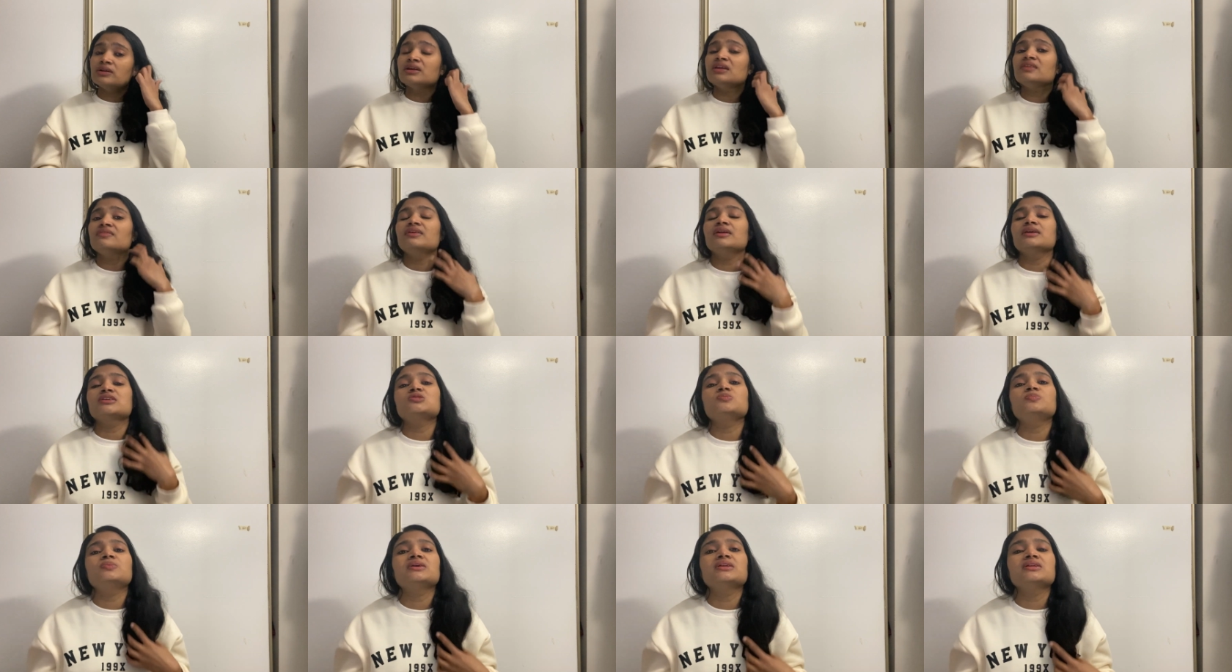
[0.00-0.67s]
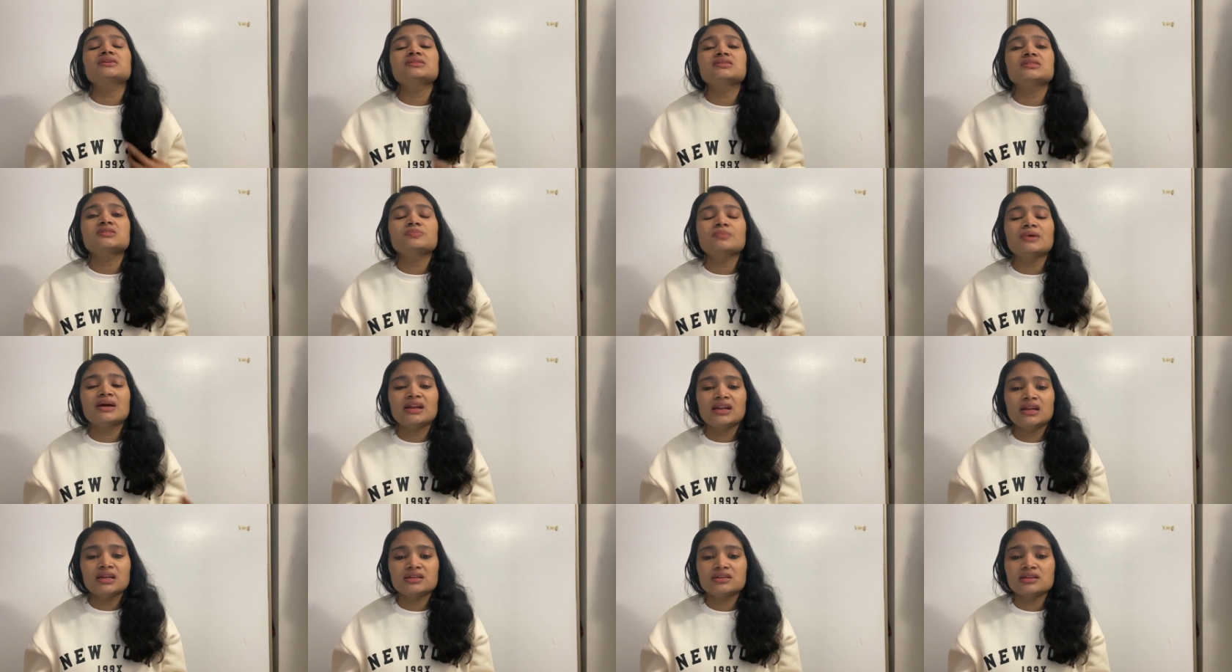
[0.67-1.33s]
given experience as
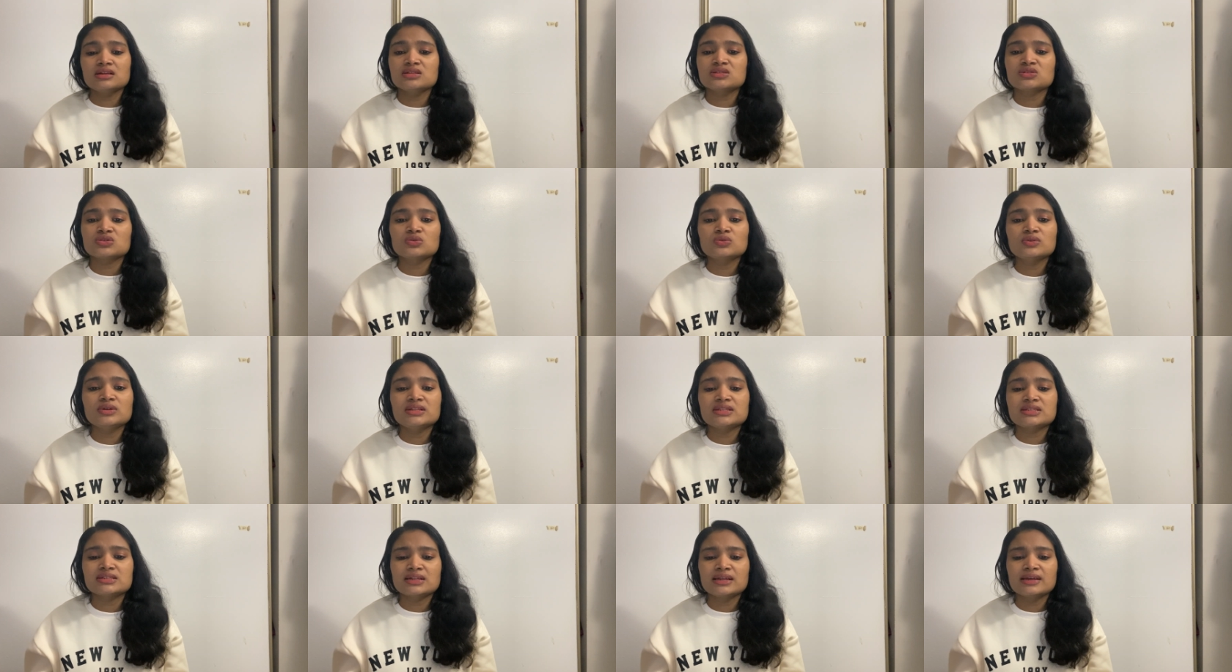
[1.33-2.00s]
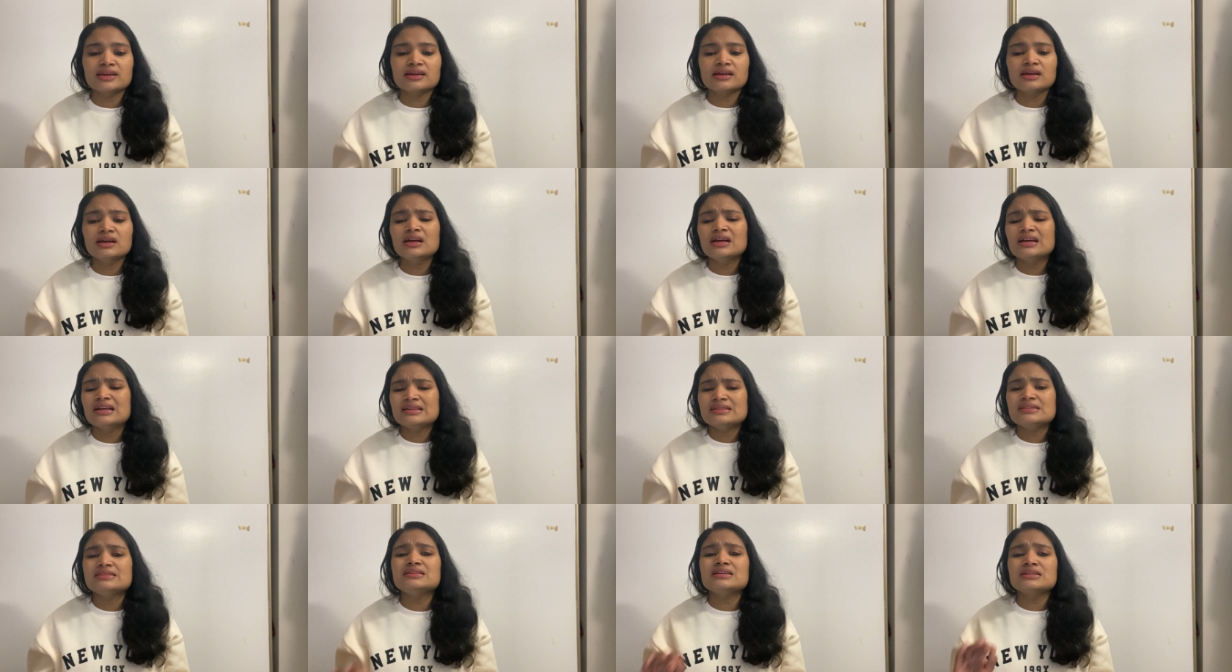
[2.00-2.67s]
mandatory so it's like
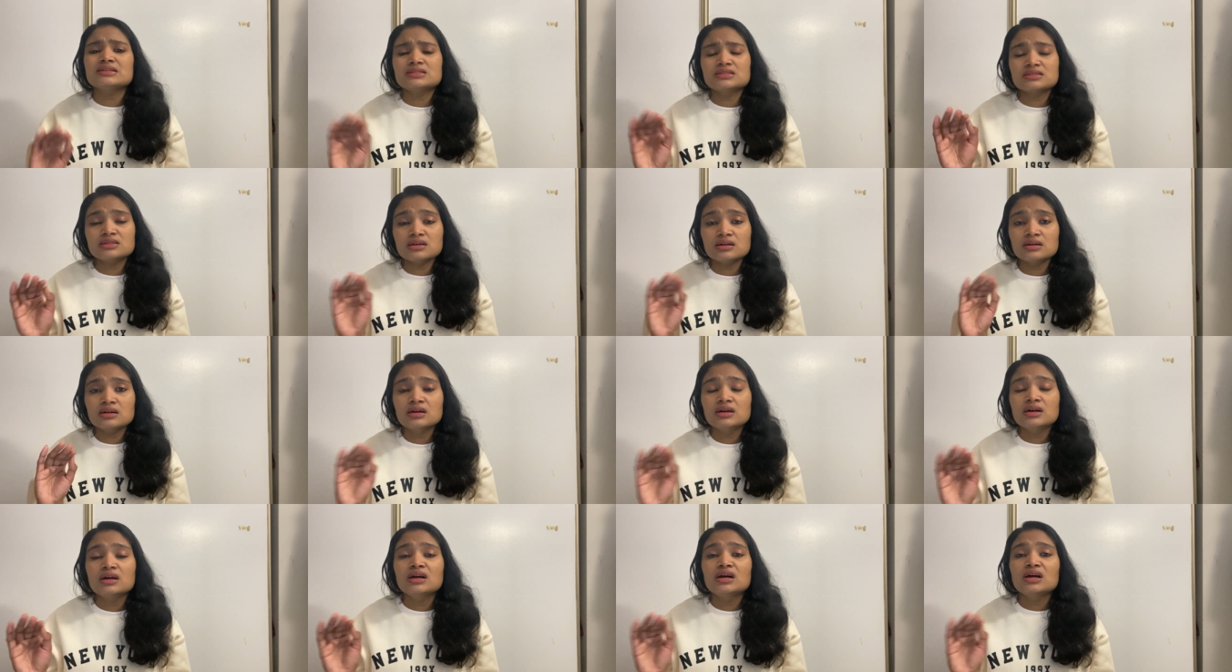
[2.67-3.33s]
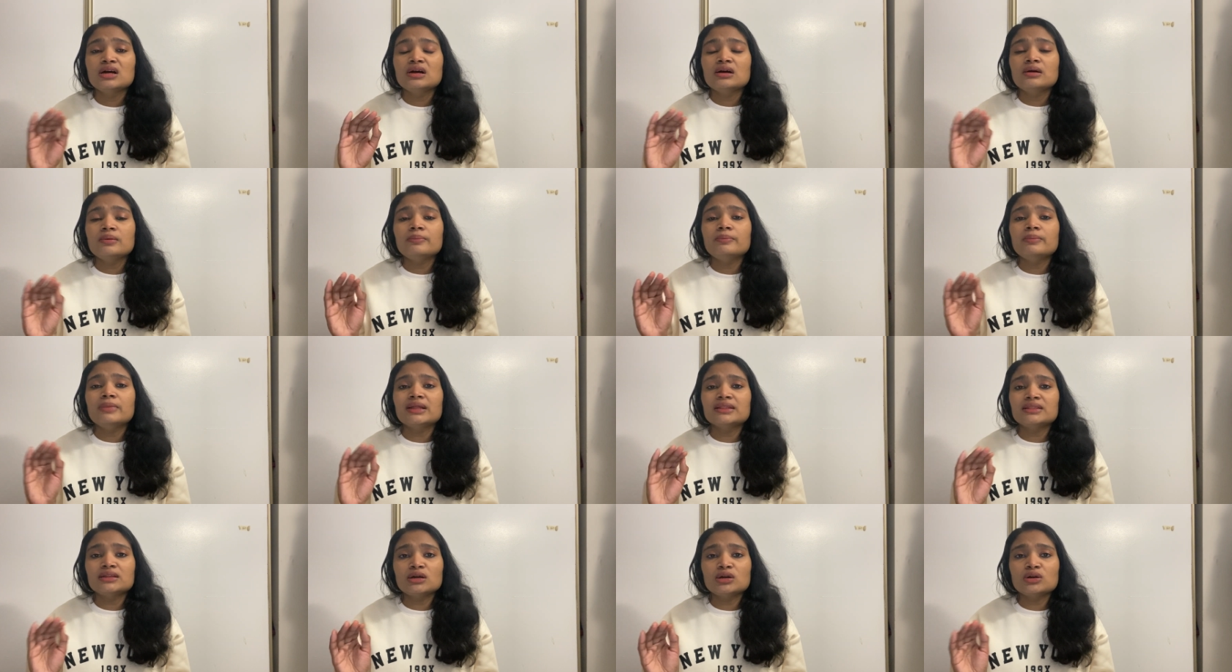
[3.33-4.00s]
just a
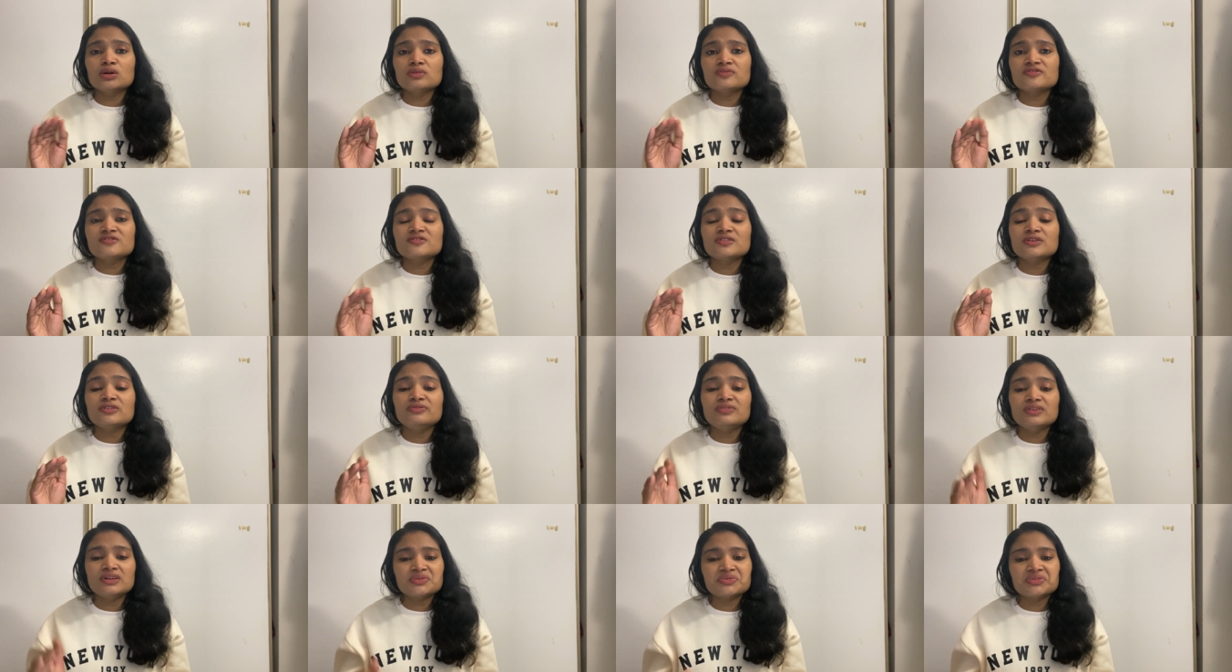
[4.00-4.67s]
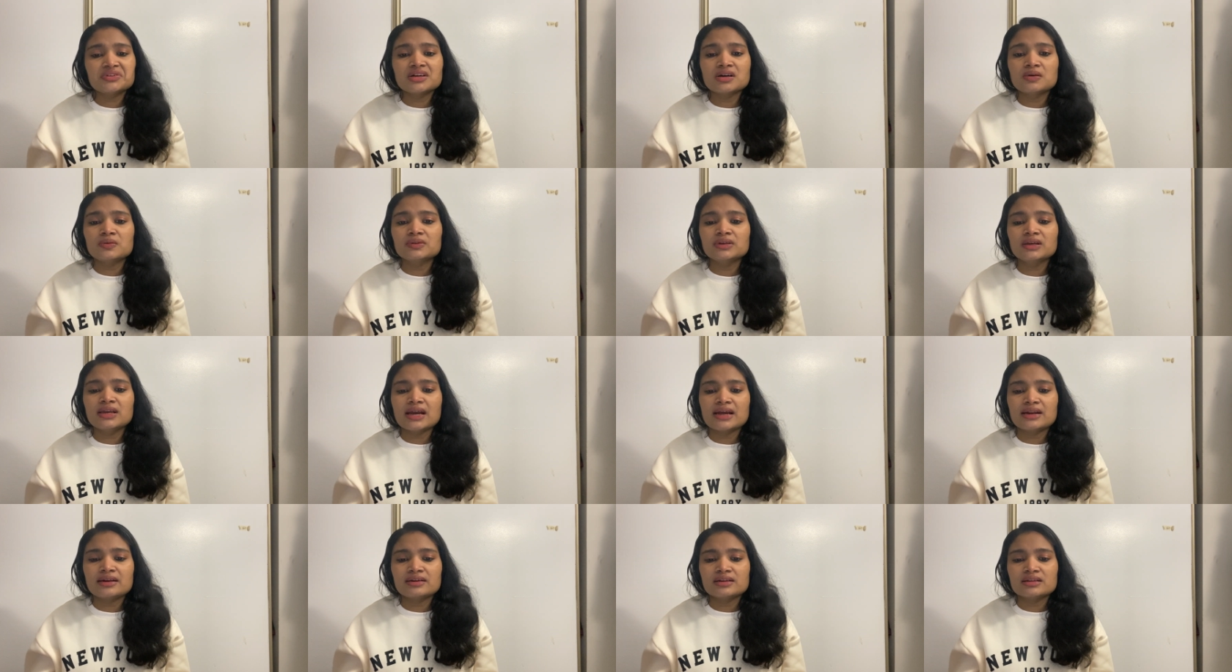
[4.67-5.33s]
method of filtering out the
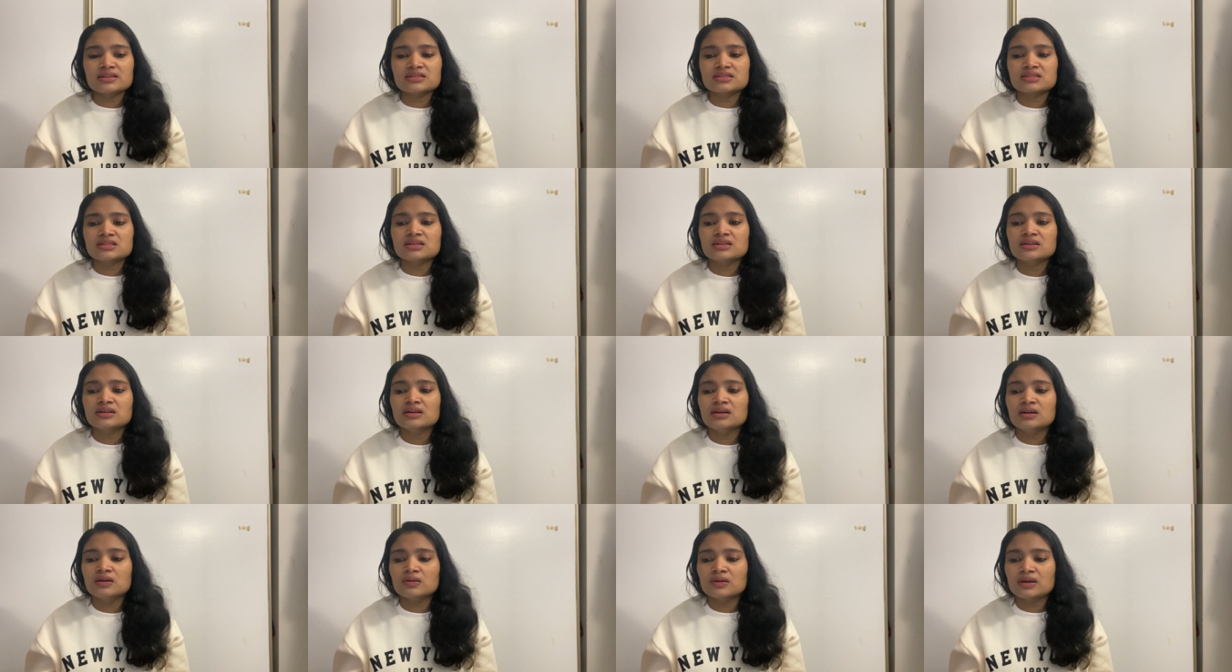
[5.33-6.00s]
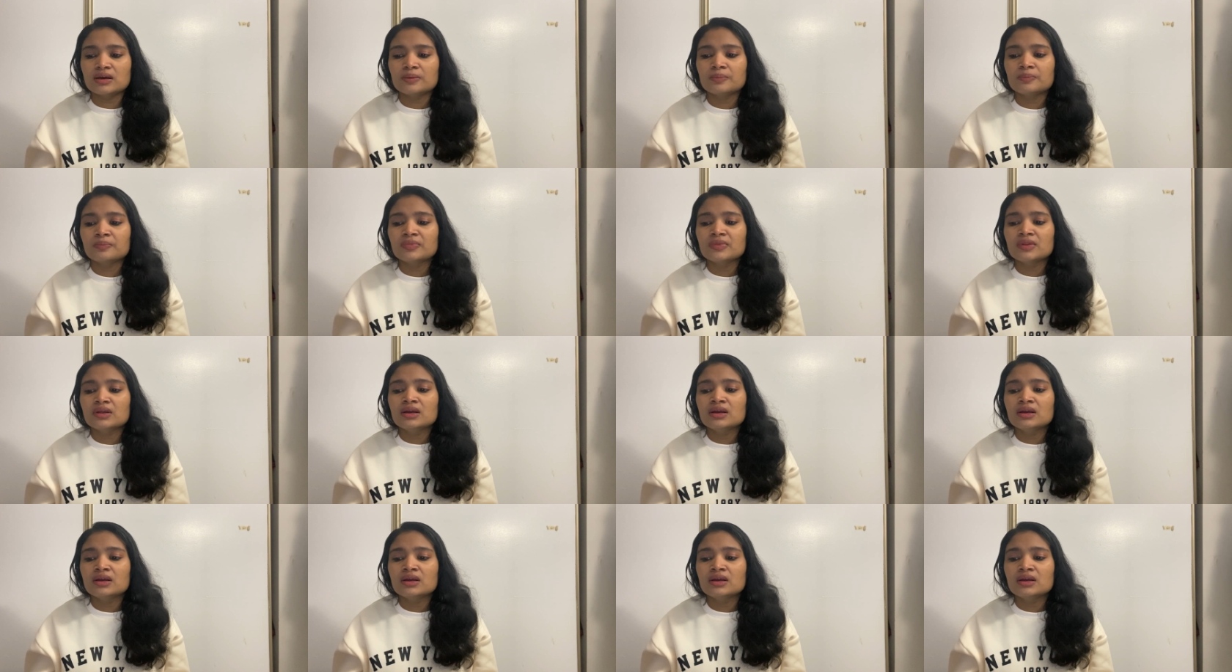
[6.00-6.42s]
candidates okay